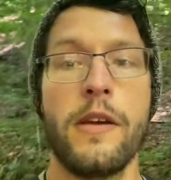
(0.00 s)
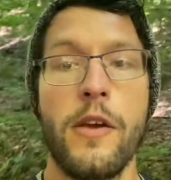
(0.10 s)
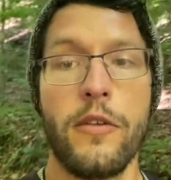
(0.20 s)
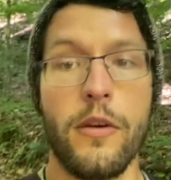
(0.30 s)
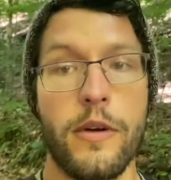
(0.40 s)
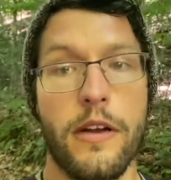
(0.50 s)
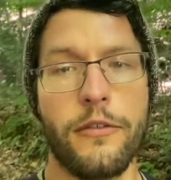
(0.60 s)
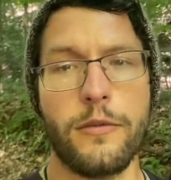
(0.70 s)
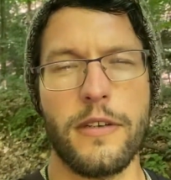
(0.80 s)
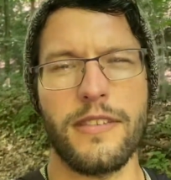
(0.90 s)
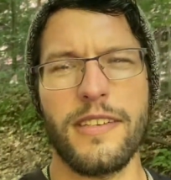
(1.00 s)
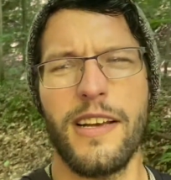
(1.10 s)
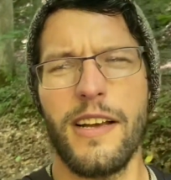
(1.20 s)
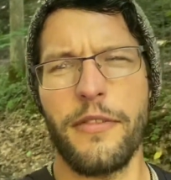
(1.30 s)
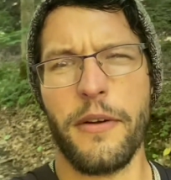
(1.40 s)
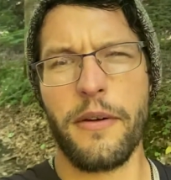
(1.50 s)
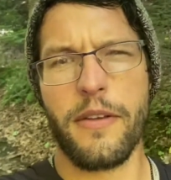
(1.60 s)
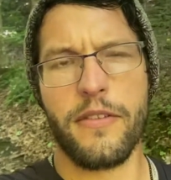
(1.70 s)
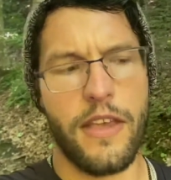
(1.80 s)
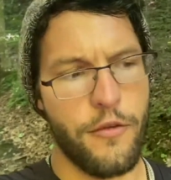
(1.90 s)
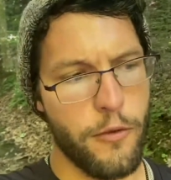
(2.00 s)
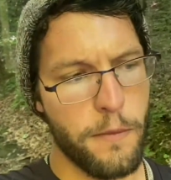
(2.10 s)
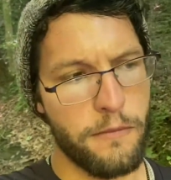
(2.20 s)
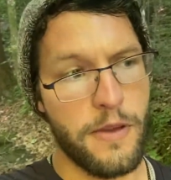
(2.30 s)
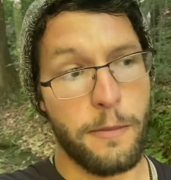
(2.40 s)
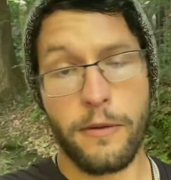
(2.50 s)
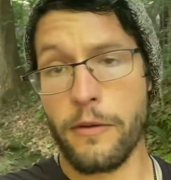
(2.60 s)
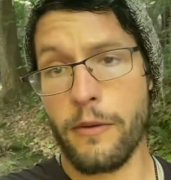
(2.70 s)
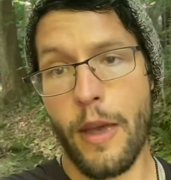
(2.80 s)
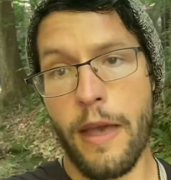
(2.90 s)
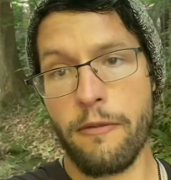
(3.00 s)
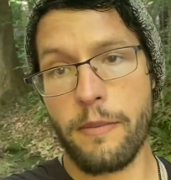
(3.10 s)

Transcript: So in other words, there is a group of people who have